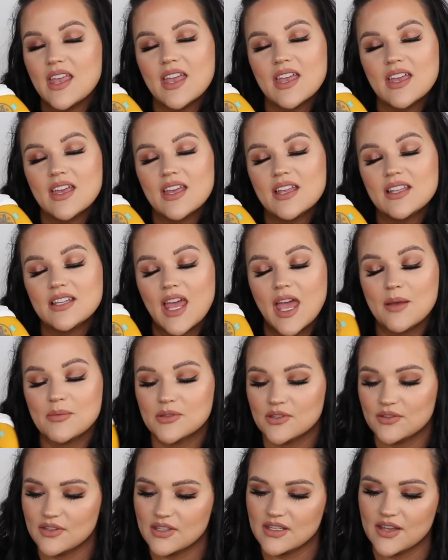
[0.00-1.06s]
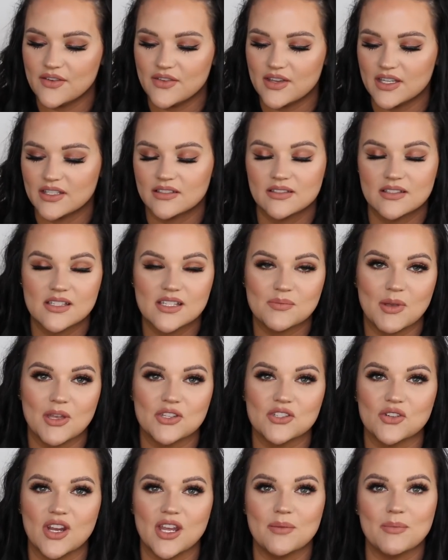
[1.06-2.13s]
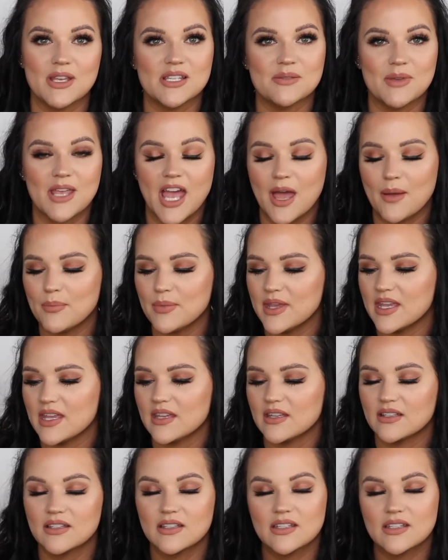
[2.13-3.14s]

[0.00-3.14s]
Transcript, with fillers: and absolutely love it. smells great, makes me happy.